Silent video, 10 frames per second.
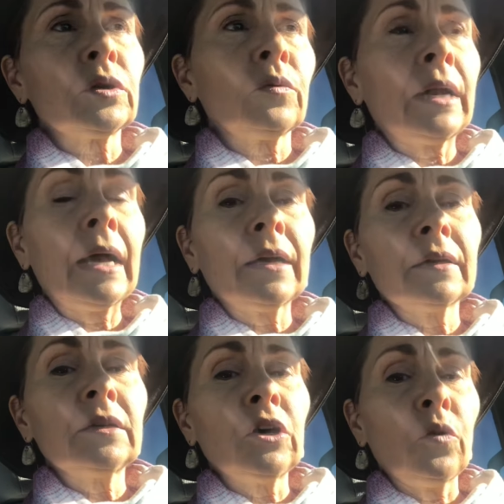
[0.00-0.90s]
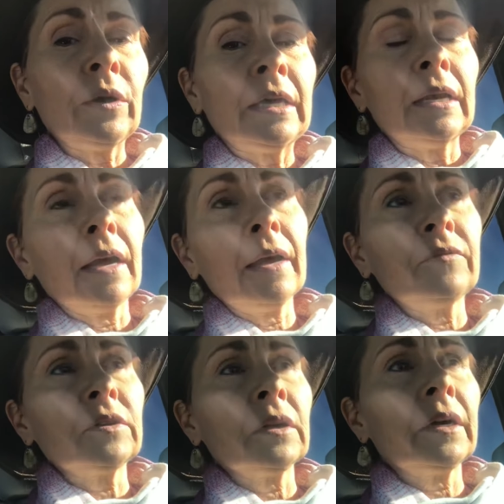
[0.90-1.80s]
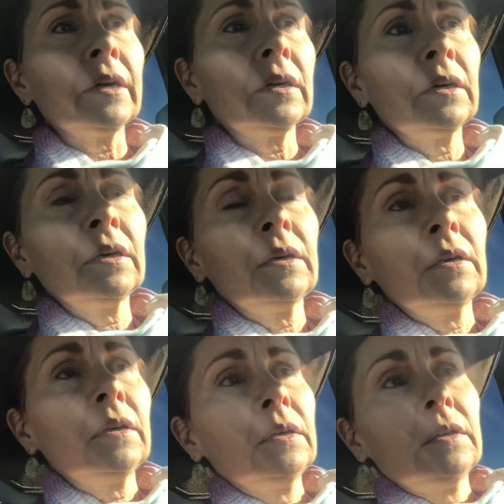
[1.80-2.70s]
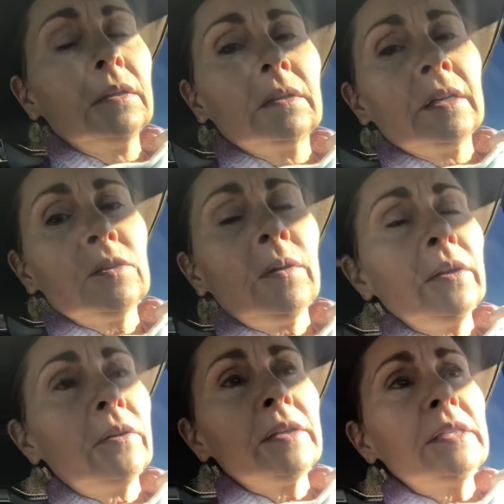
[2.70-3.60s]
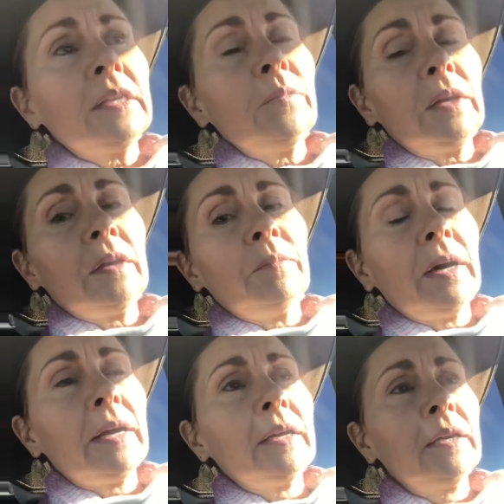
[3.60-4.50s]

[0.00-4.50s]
when I go in, I have to that's why you always see me in my